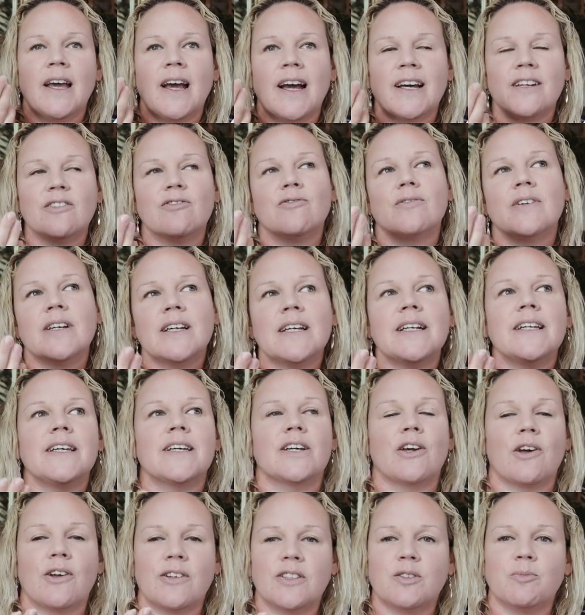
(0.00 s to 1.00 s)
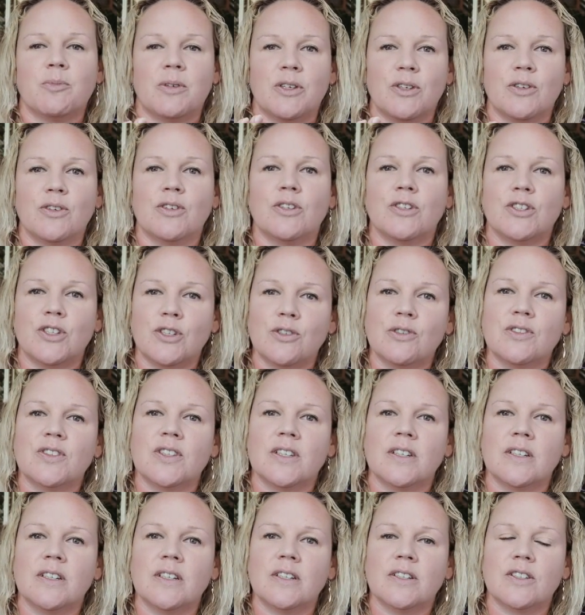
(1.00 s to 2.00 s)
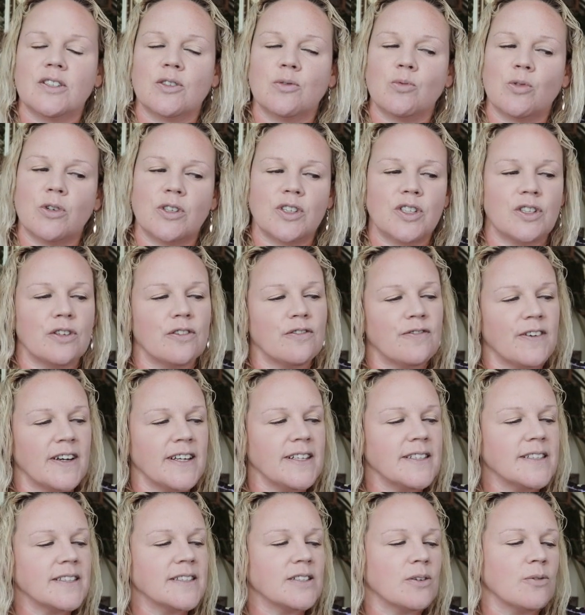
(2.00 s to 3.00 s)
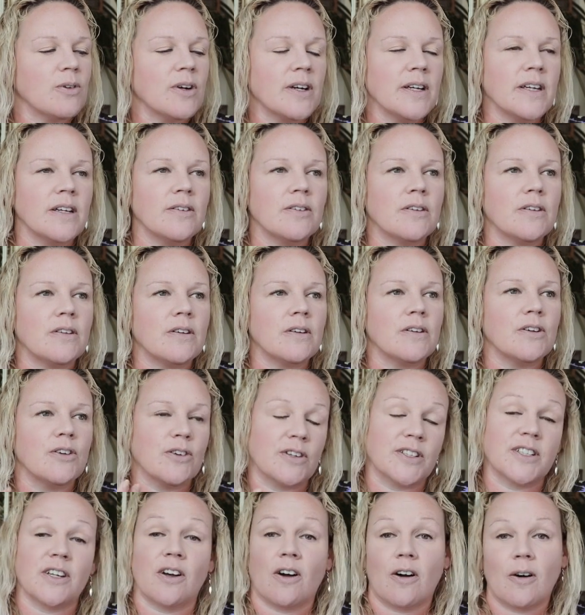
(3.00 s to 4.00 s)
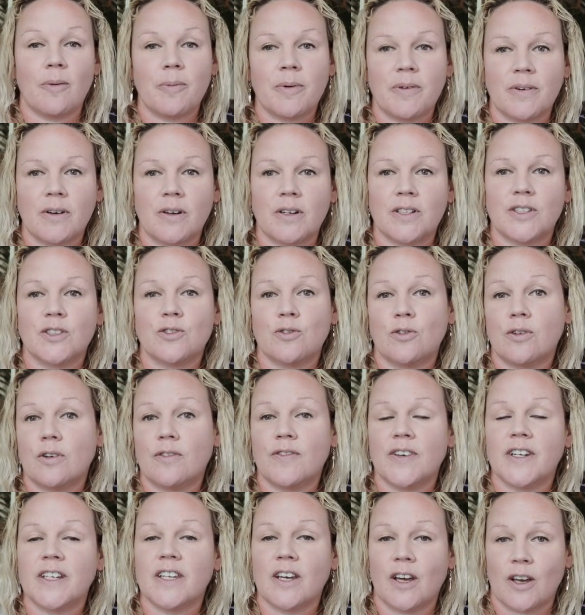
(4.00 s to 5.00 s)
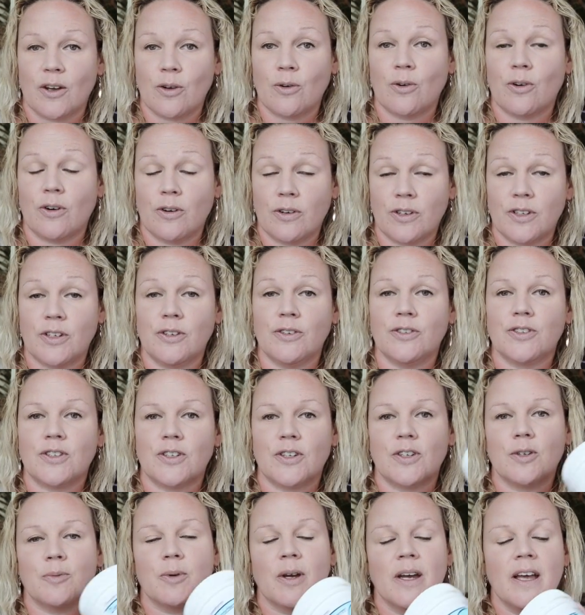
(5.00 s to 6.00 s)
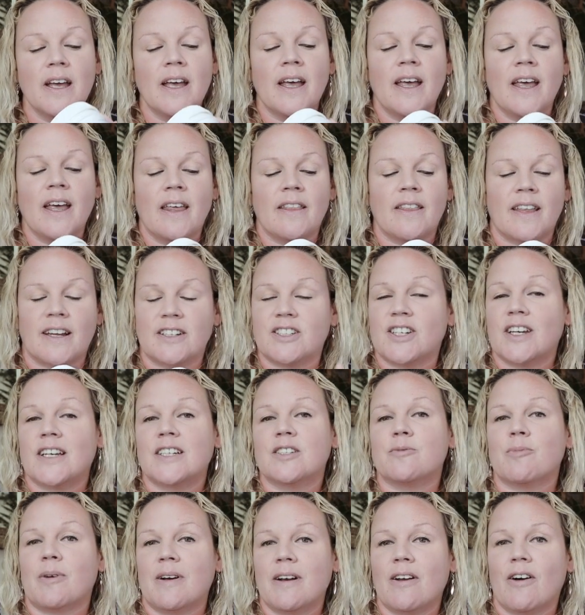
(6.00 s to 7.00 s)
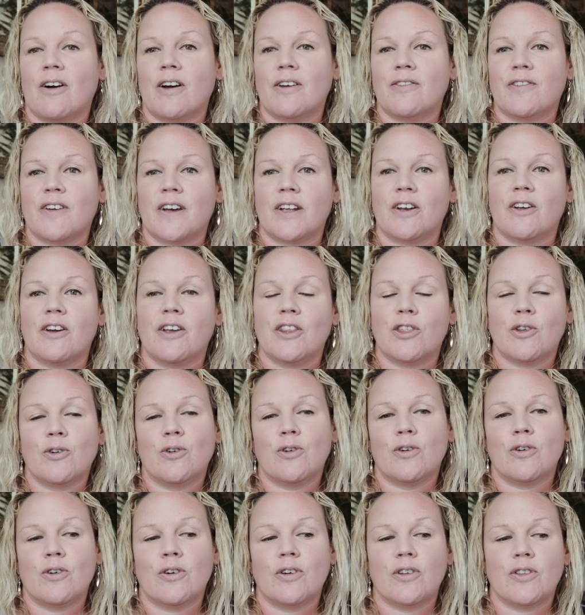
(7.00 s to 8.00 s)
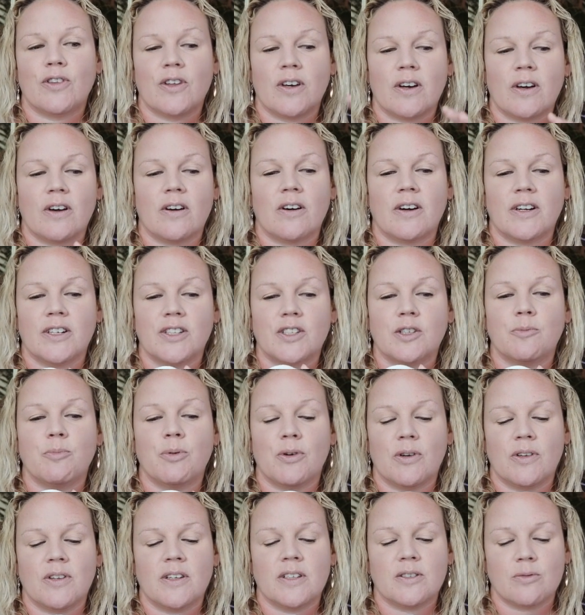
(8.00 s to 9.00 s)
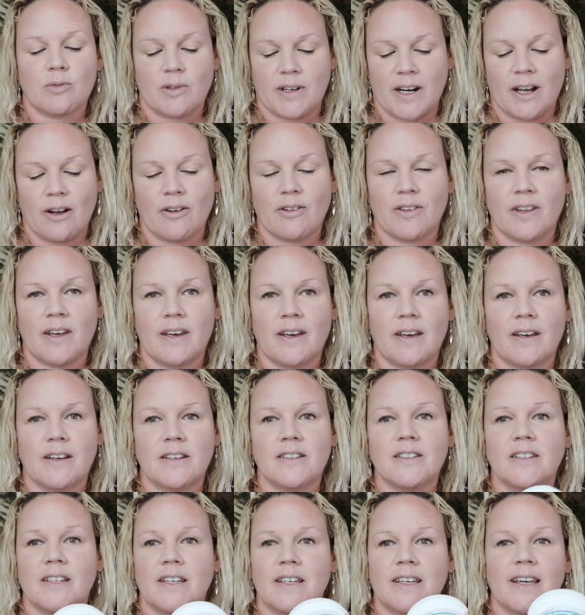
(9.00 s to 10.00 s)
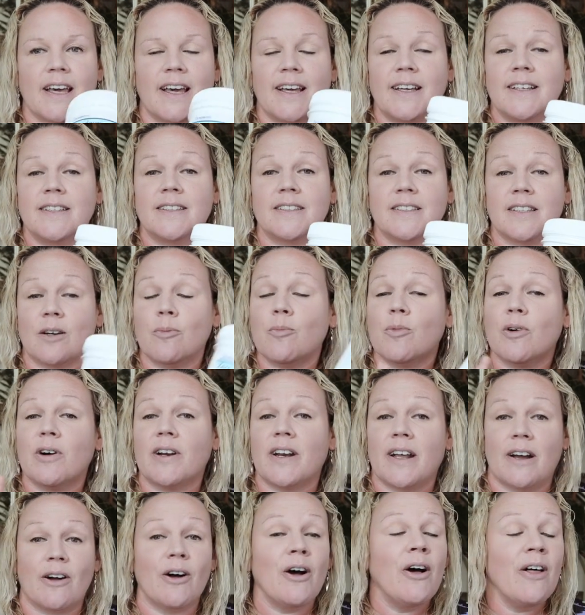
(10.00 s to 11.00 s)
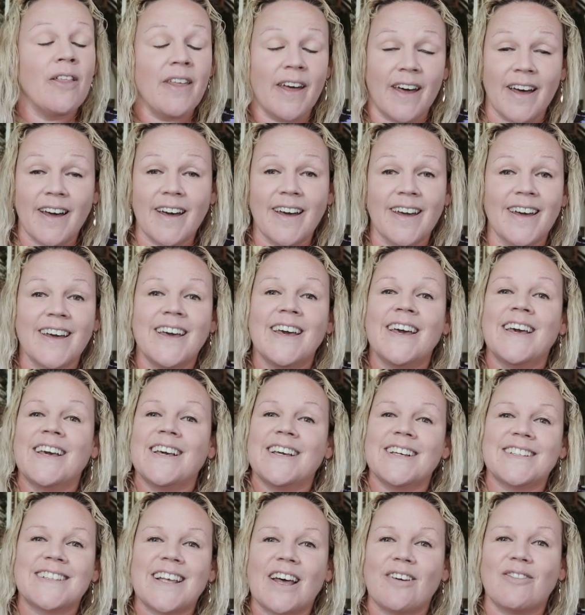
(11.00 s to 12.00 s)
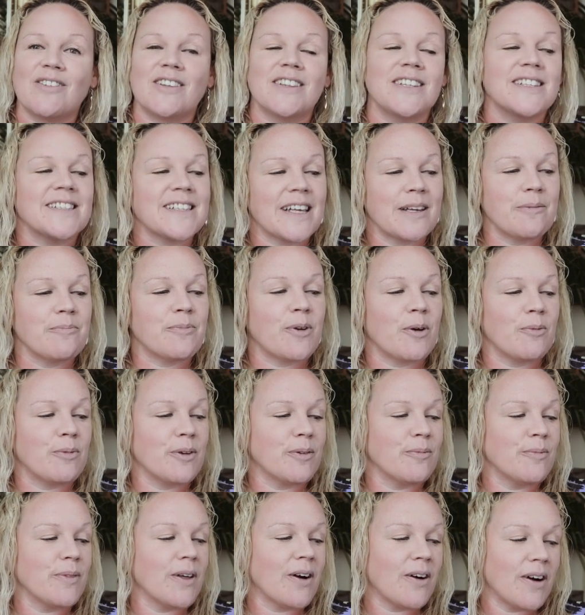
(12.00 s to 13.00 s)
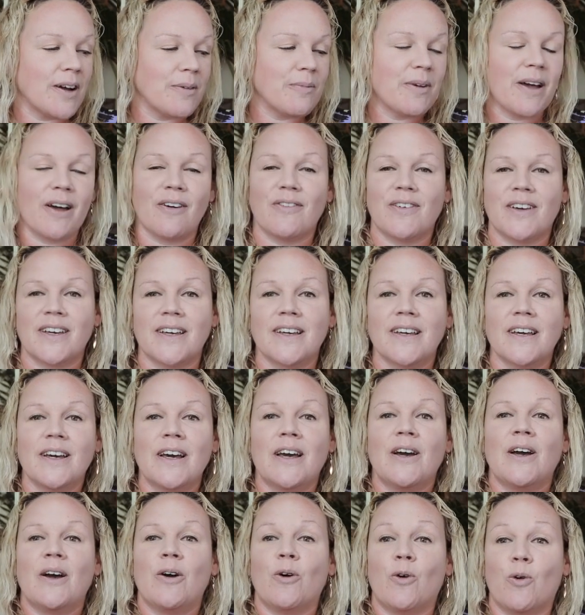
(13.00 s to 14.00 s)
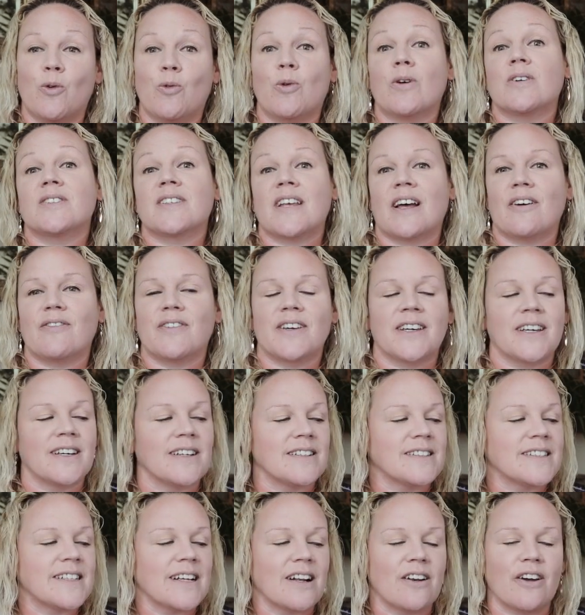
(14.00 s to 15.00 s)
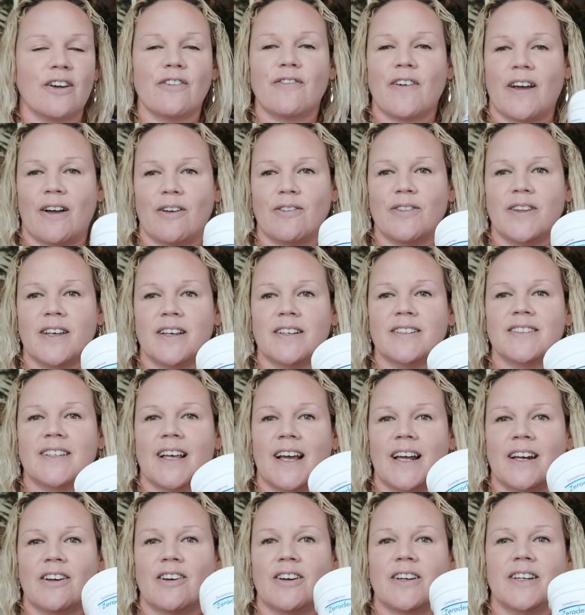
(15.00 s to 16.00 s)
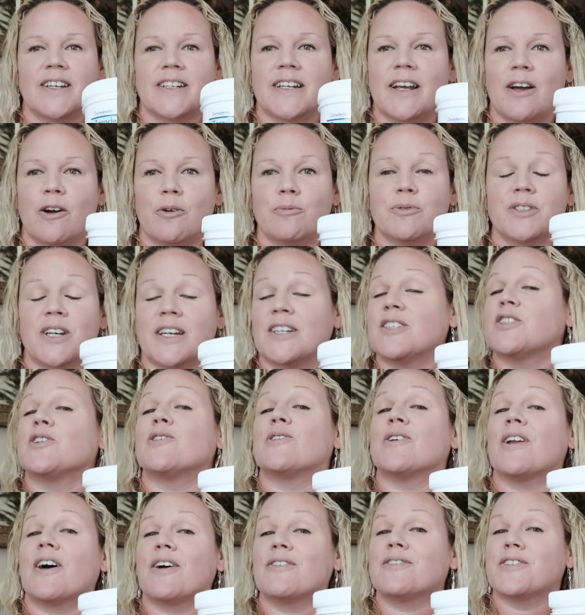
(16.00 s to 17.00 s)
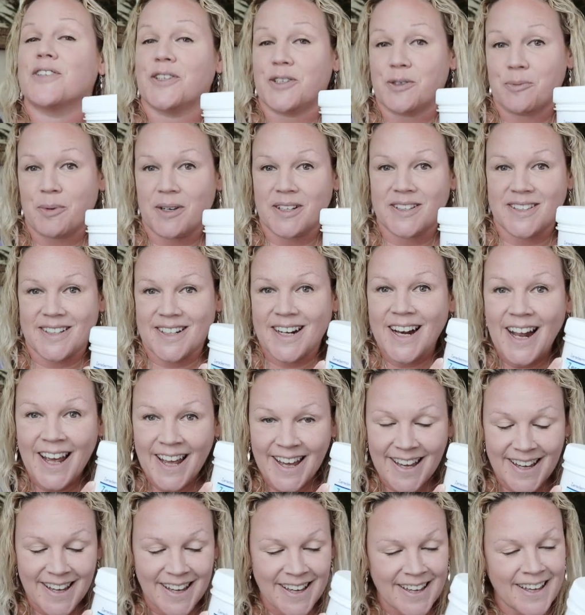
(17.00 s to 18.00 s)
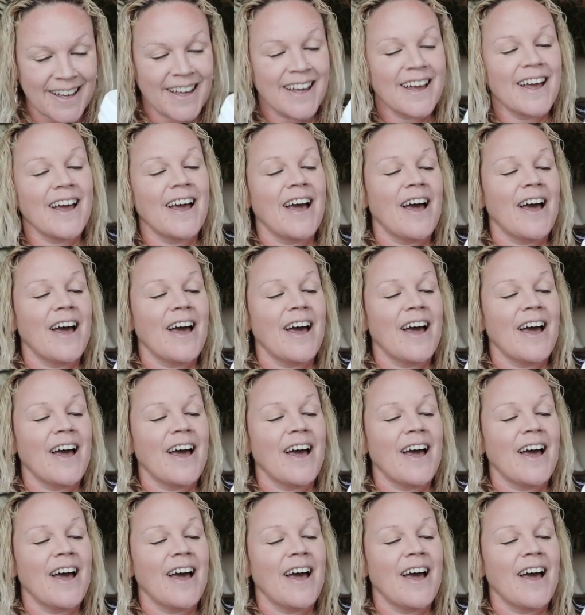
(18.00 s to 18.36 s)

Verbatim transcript: Hadn't really occurred to me you could use it to wash your face, so I looked it up and I saw a video on YouTube that changed my life and I thought that I should put this one out there in case someone out there is having the same problem that I'm having or was having until I found this and I could help change your life too basically.